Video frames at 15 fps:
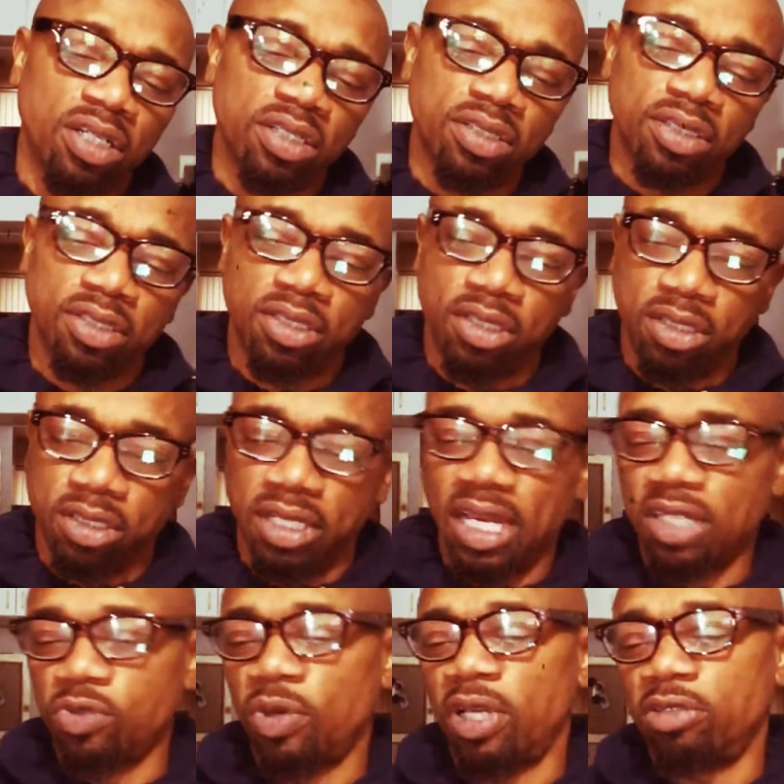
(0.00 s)
is.
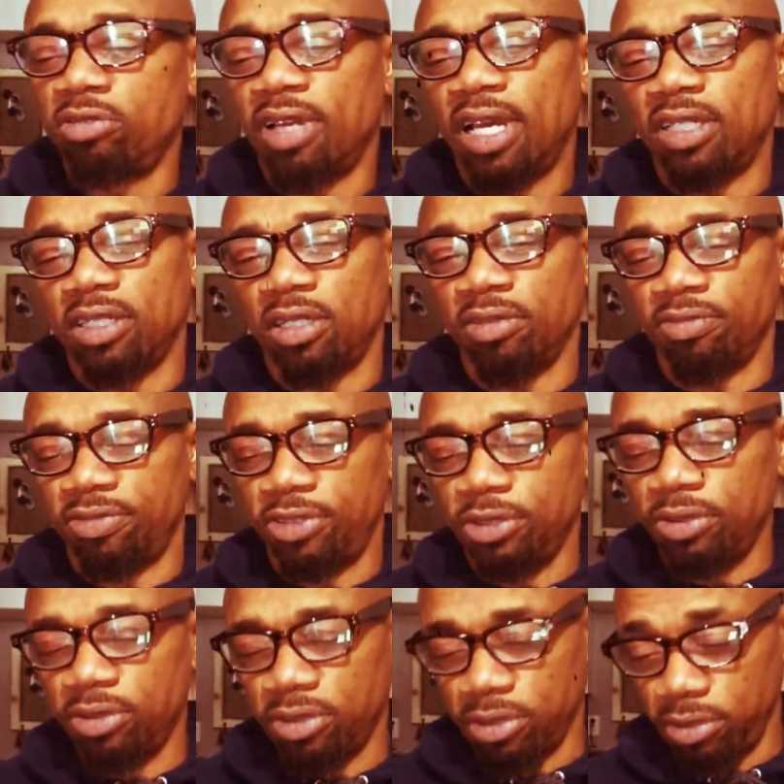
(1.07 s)
That's why you got the
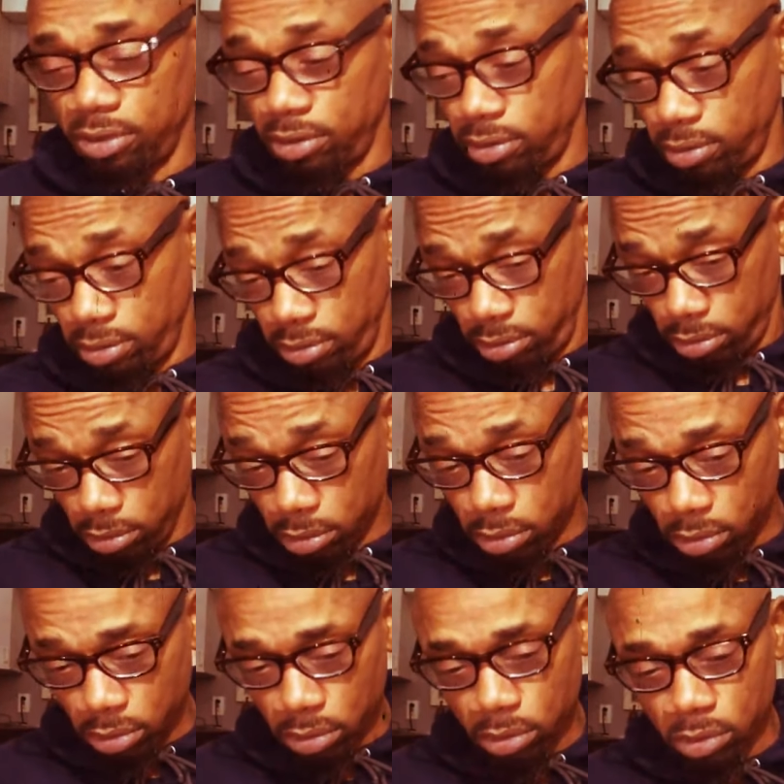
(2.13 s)
confusion.
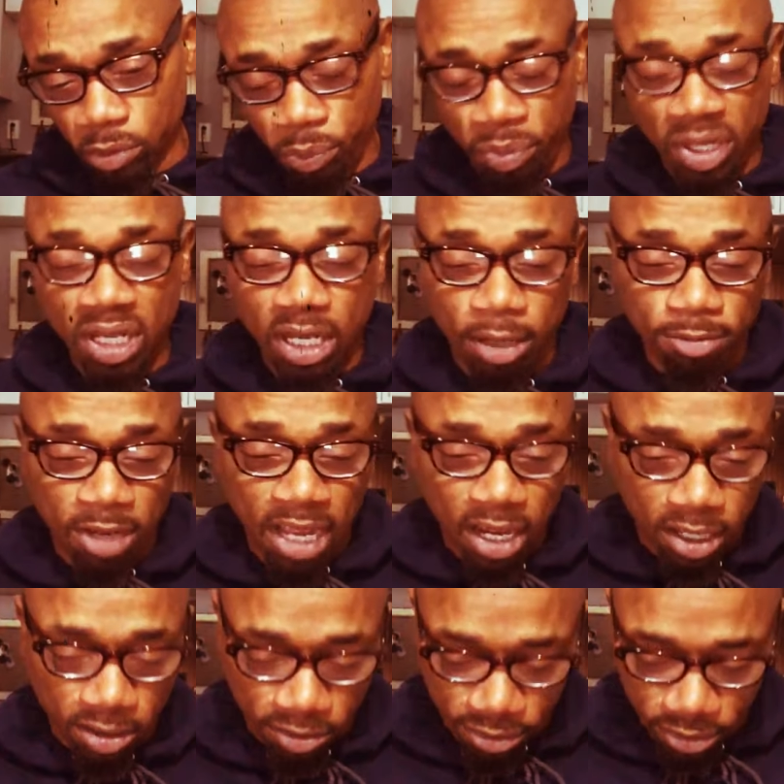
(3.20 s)
Me, I'm not